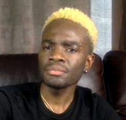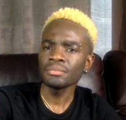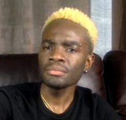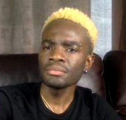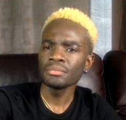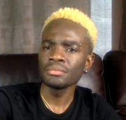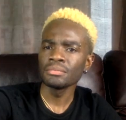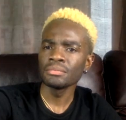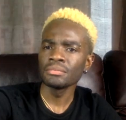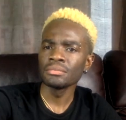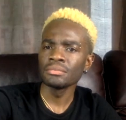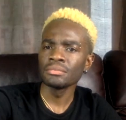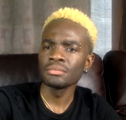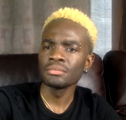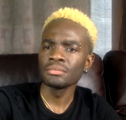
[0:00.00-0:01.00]

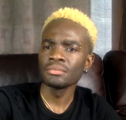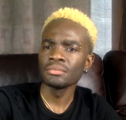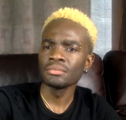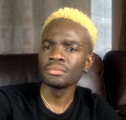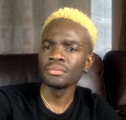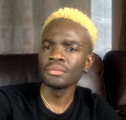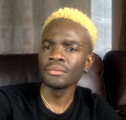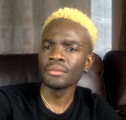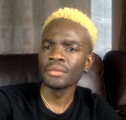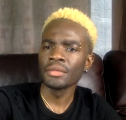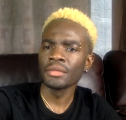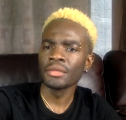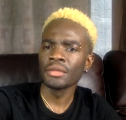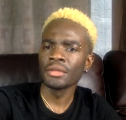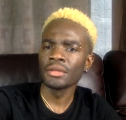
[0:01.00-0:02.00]
[no speech]